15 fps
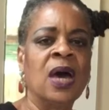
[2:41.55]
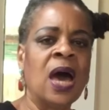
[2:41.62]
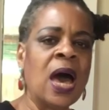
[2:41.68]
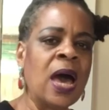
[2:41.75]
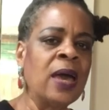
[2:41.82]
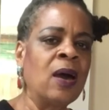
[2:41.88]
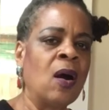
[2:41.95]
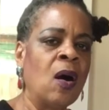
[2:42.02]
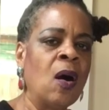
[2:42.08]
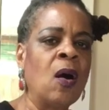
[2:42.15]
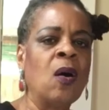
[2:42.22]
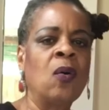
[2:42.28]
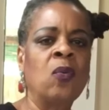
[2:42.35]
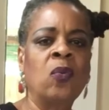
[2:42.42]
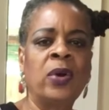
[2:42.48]
I
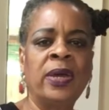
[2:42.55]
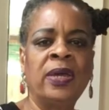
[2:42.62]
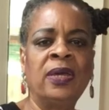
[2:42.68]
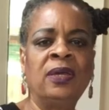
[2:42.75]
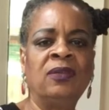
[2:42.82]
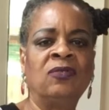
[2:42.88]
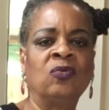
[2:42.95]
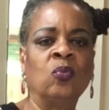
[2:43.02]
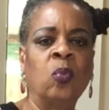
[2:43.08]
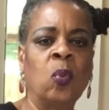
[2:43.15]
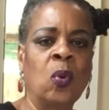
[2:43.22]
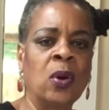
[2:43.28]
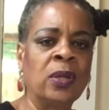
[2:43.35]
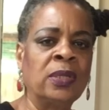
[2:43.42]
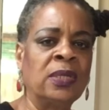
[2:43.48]
always
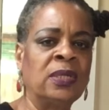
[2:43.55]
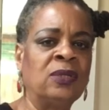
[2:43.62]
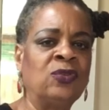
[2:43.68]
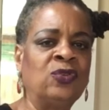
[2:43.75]
wanted